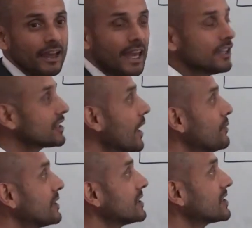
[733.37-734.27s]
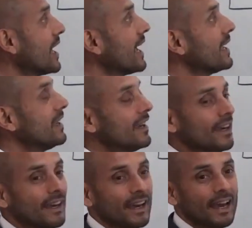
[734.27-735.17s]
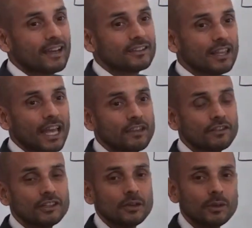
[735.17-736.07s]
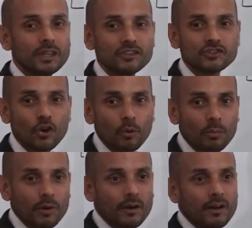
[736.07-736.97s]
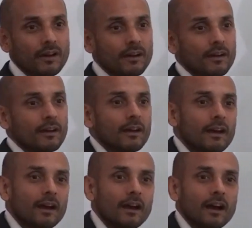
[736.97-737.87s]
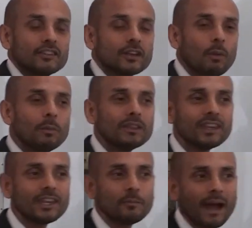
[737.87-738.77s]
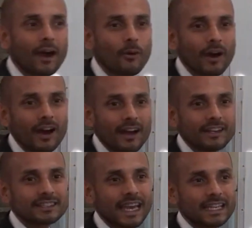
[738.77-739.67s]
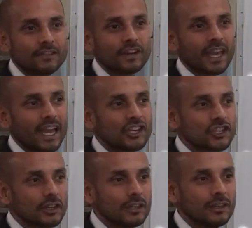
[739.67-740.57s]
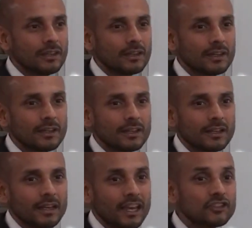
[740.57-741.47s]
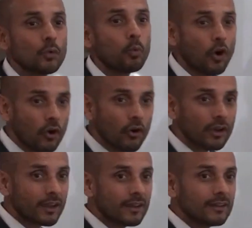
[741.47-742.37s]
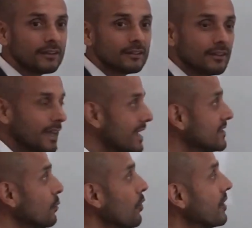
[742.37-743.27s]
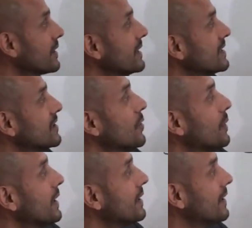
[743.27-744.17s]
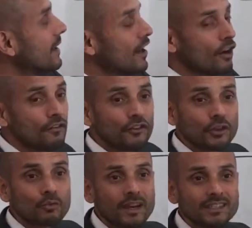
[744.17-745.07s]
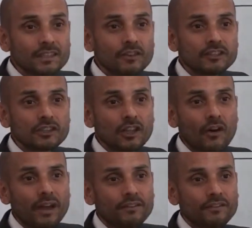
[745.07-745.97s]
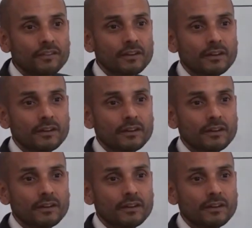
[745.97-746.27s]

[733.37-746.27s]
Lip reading: it's going to stay as a laver doing its job. And so when we think about sanctification is a work, here's the work that it's doing for the rest of its life.